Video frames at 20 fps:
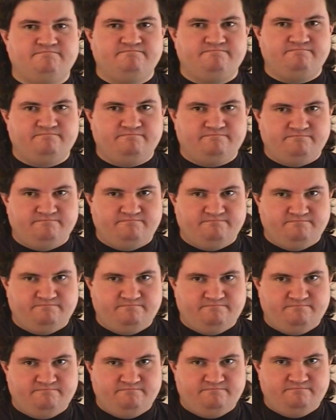
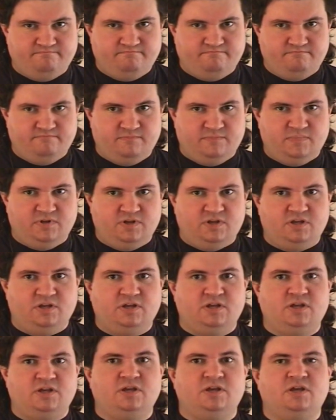
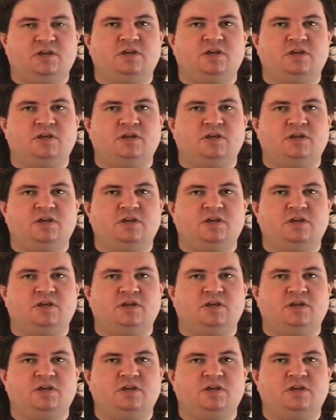(no one is talking)